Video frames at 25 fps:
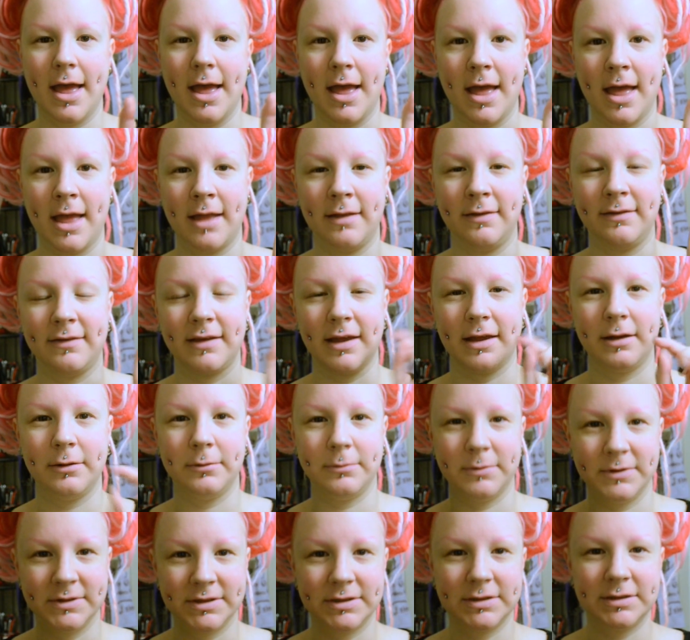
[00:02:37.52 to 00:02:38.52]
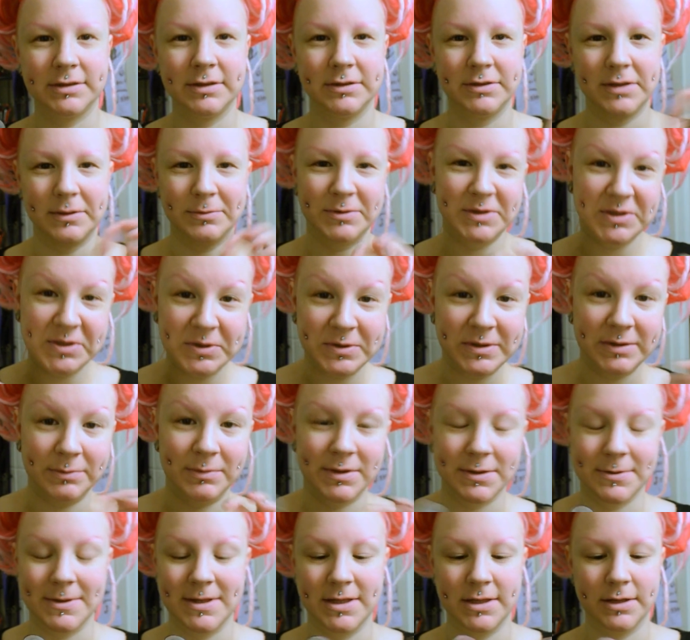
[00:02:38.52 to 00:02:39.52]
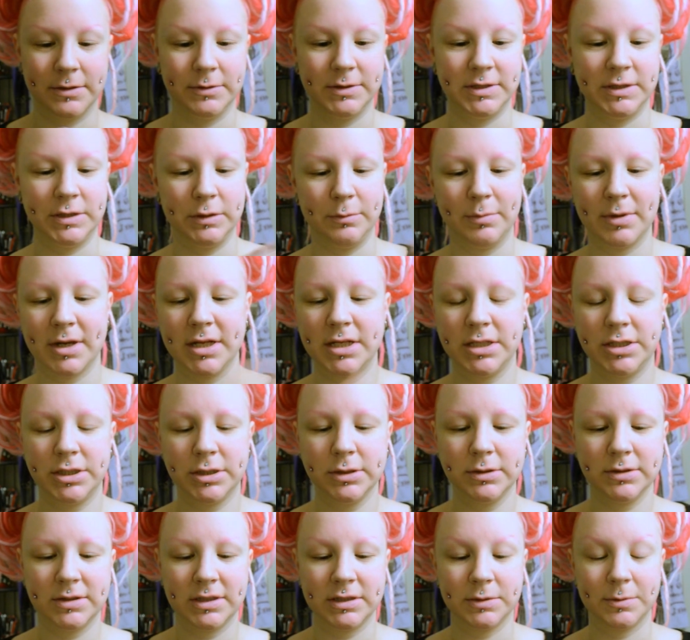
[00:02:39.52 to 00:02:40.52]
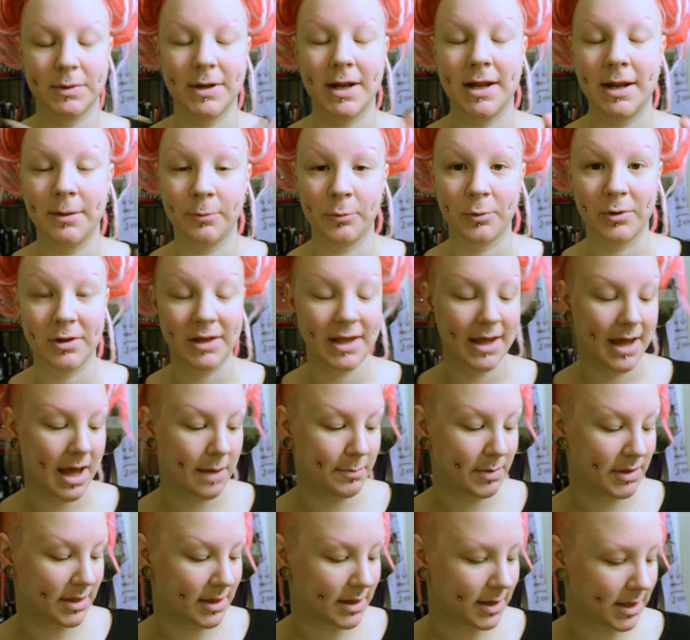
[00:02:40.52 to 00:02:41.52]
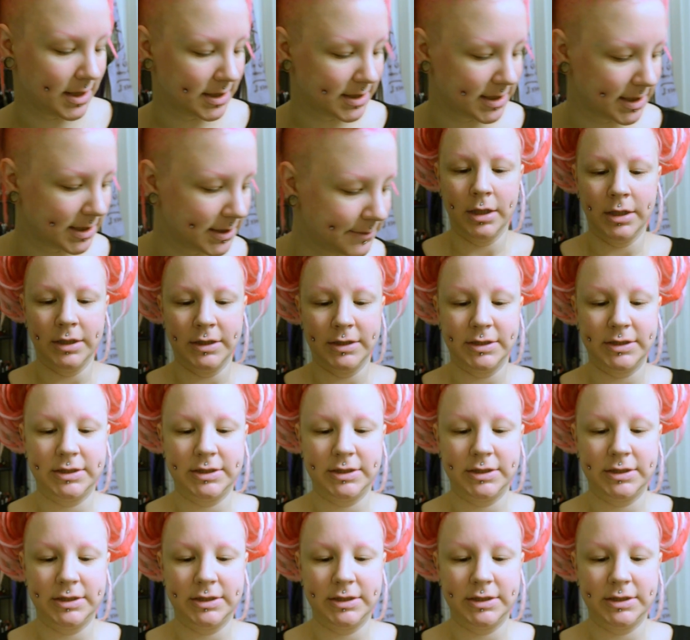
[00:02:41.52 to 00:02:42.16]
and it was I was choosing between those two but I chose this one and I'm really happy that I did